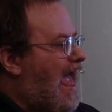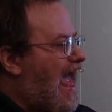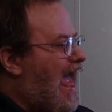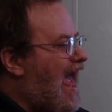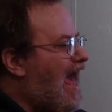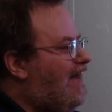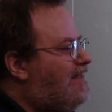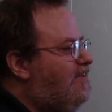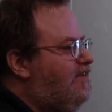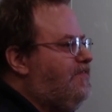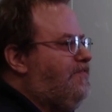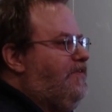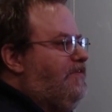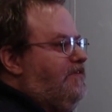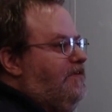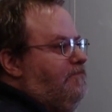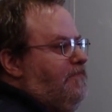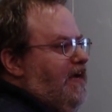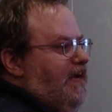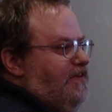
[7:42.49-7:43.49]

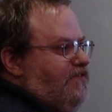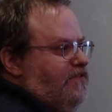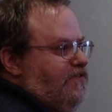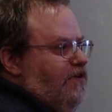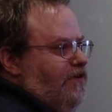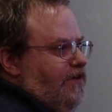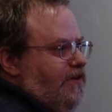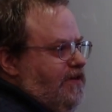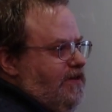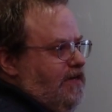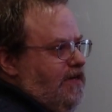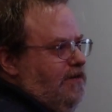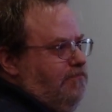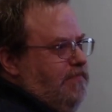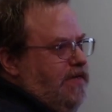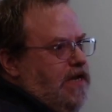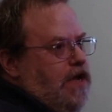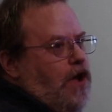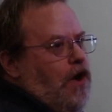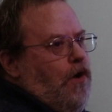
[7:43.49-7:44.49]
Activism got started in
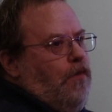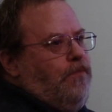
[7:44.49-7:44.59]
me.